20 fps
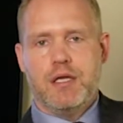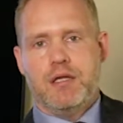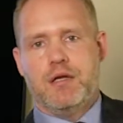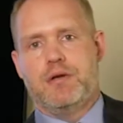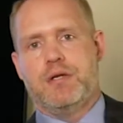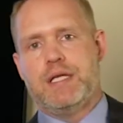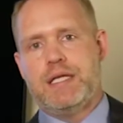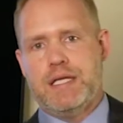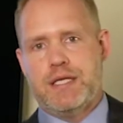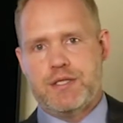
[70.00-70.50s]
your
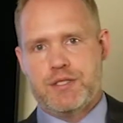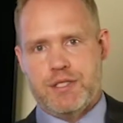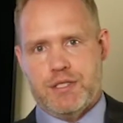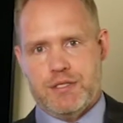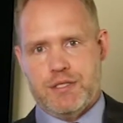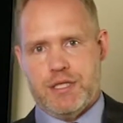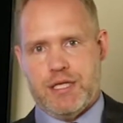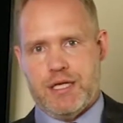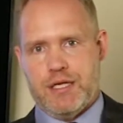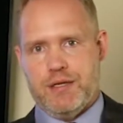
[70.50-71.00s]
knee
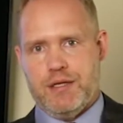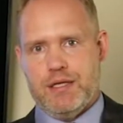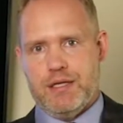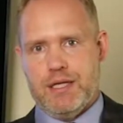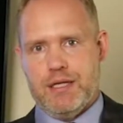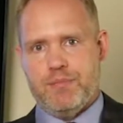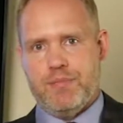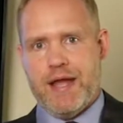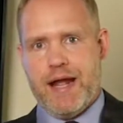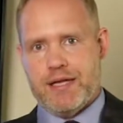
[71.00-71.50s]
isn't
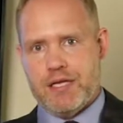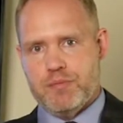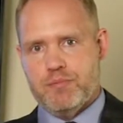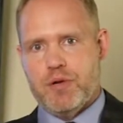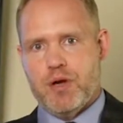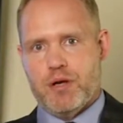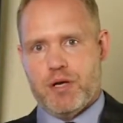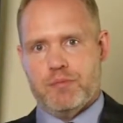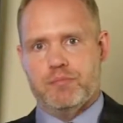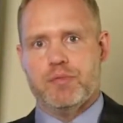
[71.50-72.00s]
impacting
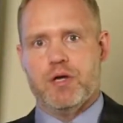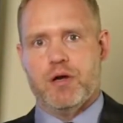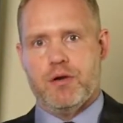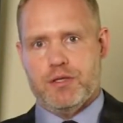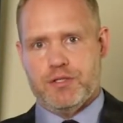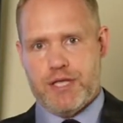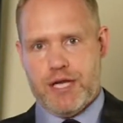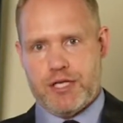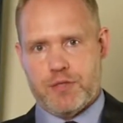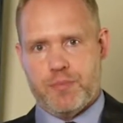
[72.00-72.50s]
bone on bone.
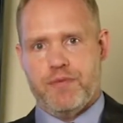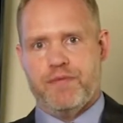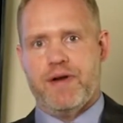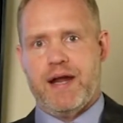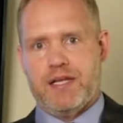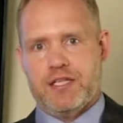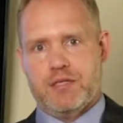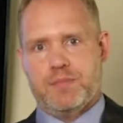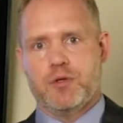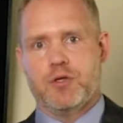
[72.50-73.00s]
It's actually
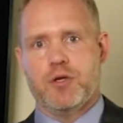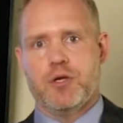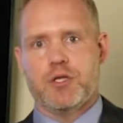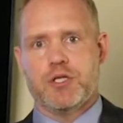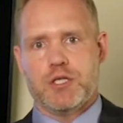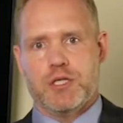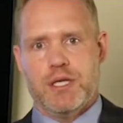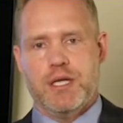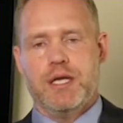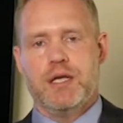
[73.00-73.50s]
providing some
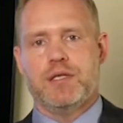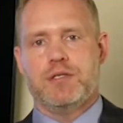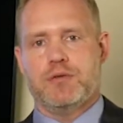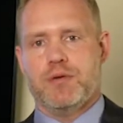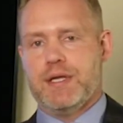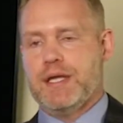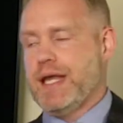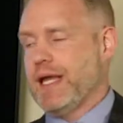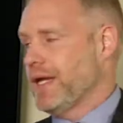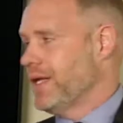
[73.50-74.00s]
cushion to,
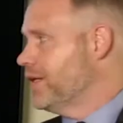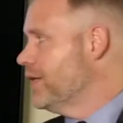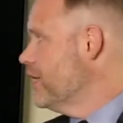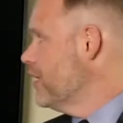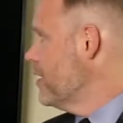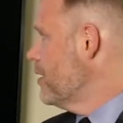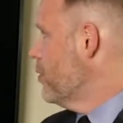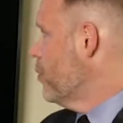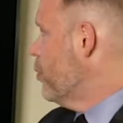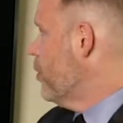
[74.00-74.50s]
again,
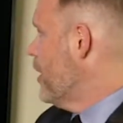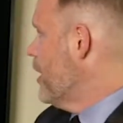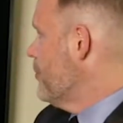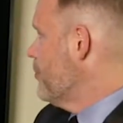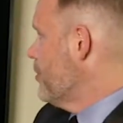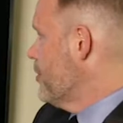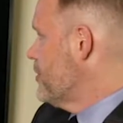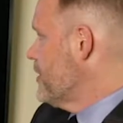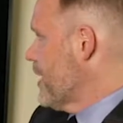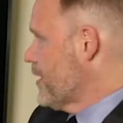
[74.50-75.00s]
one,
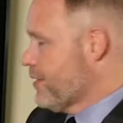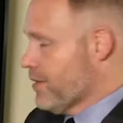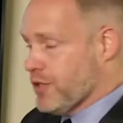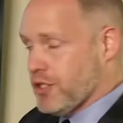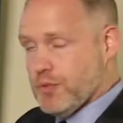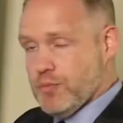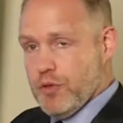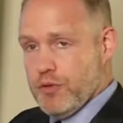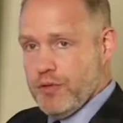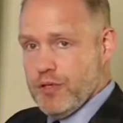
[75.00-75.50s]
protect those
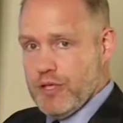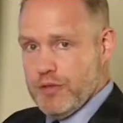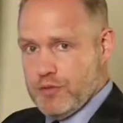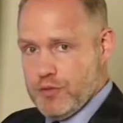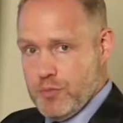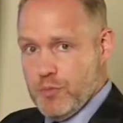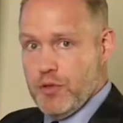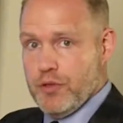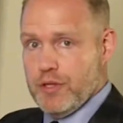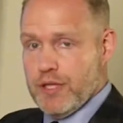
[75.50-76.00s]

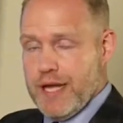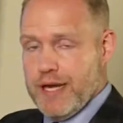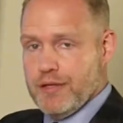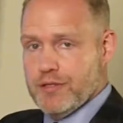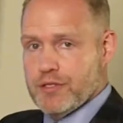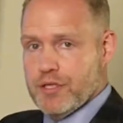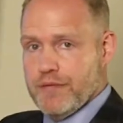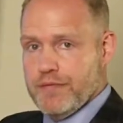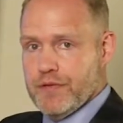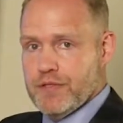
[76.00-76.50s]
smooth gliding
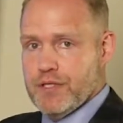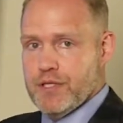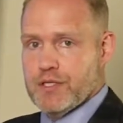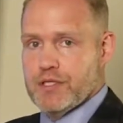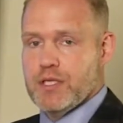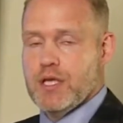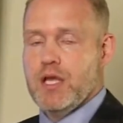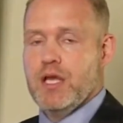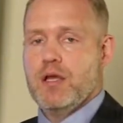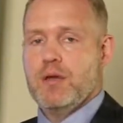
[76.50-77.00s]

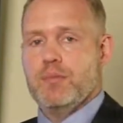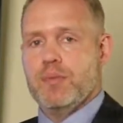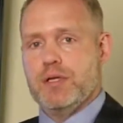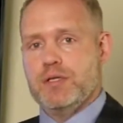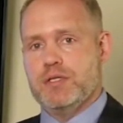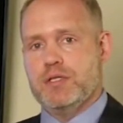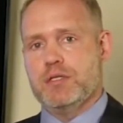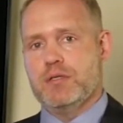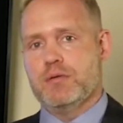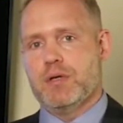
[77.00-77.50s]
surfaces, but
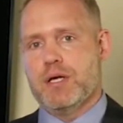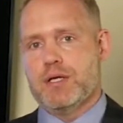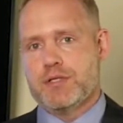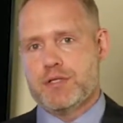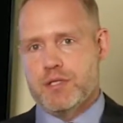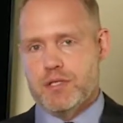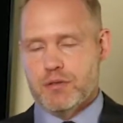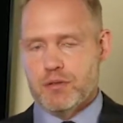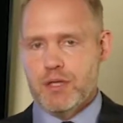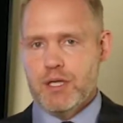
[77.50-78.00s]
two,
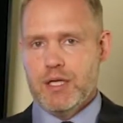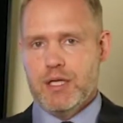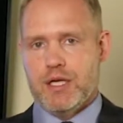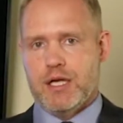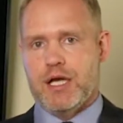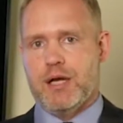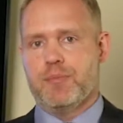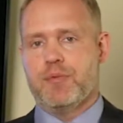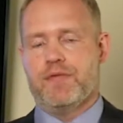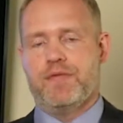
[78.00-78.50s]
also
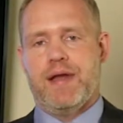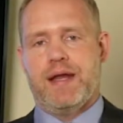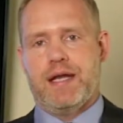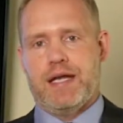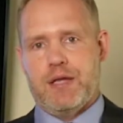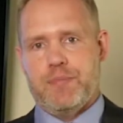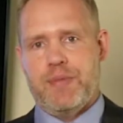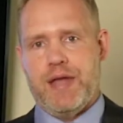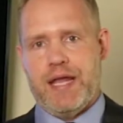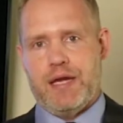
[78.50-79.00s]
prevent
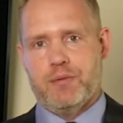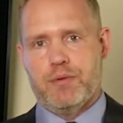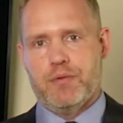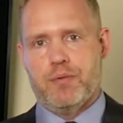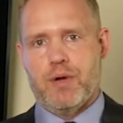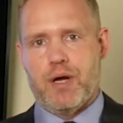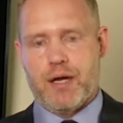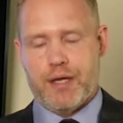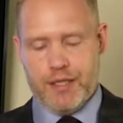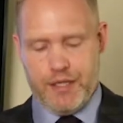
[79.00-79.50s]
any pain with
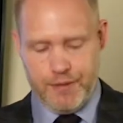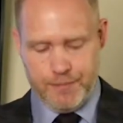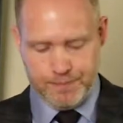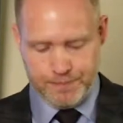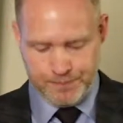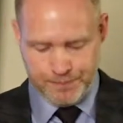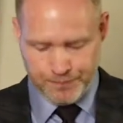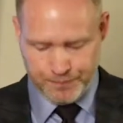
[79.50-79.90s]
walking.